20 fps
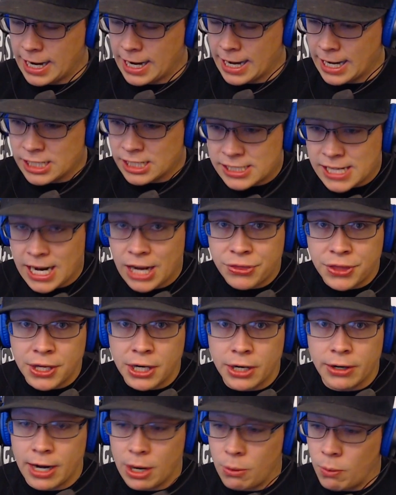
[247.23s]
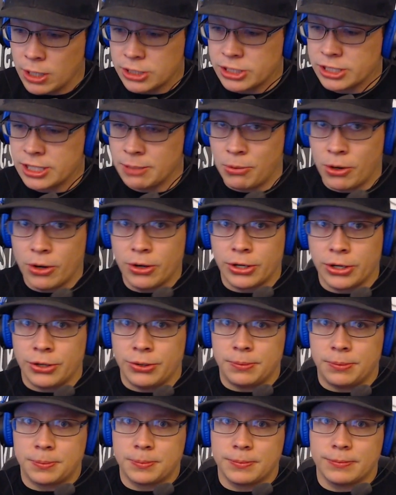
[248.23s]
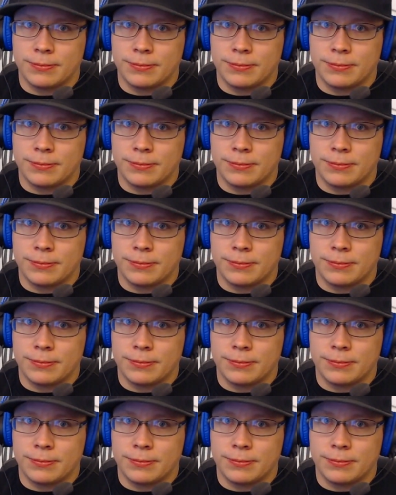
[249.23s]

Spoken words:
and I sat there and I watched them argue.